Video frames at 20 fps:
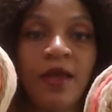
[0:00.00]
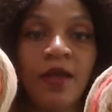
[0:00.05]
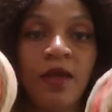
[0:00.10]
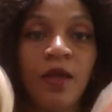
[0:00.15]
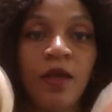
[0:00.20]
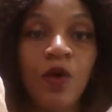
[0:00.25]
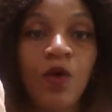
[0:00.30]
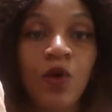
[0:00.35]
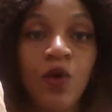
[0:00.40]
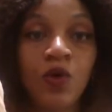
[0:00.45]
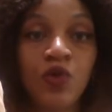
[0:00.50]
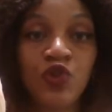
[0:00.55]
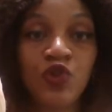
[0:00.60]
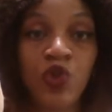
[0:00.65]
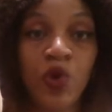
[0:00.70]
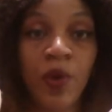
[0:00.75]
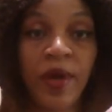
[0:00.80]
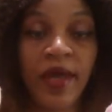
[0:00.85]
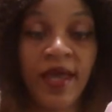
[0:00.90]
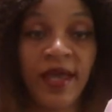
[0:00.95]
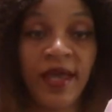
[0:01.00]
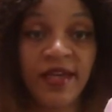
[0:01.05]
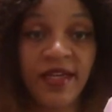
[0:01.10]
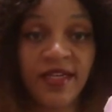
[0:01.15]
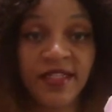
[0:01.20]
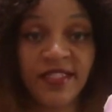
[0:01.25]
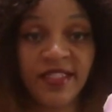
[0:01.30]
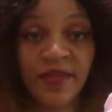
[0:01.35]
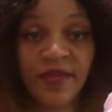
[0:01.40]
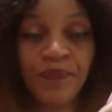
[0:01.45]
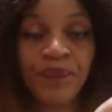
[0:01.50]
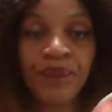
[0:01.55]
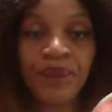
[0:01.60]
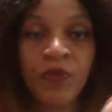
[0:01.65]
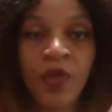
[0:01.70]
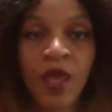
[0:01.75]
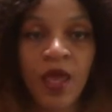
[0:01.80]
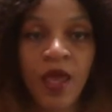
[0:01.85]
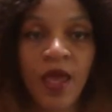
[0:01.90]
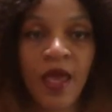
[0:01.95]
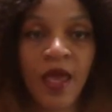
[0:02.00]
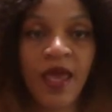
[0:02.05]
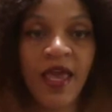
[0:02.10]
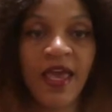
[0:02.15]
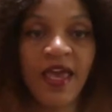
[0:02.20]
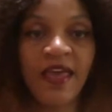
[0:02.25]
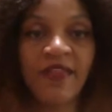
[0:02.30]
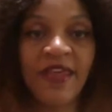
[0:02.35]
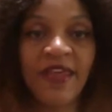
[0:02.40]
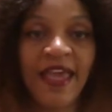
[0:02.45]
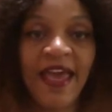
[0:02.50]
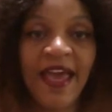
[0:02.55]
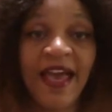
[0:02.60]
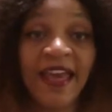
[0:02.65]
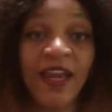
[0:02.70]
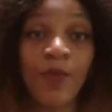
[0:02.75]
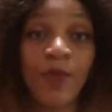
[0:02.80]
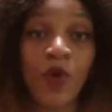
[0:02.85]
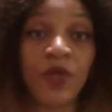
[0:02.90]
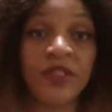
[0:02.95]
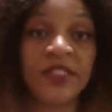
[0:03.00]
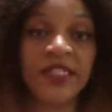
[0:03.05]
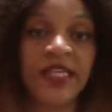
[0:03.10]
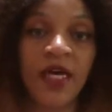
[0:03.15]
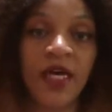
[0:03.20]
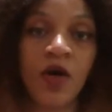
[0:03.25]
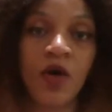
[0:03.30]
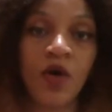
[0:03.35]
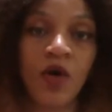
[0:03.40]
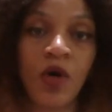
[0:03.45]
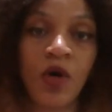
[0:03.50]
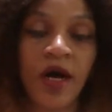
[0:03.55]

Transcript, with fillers: local JoAnn's, and they had them on sale.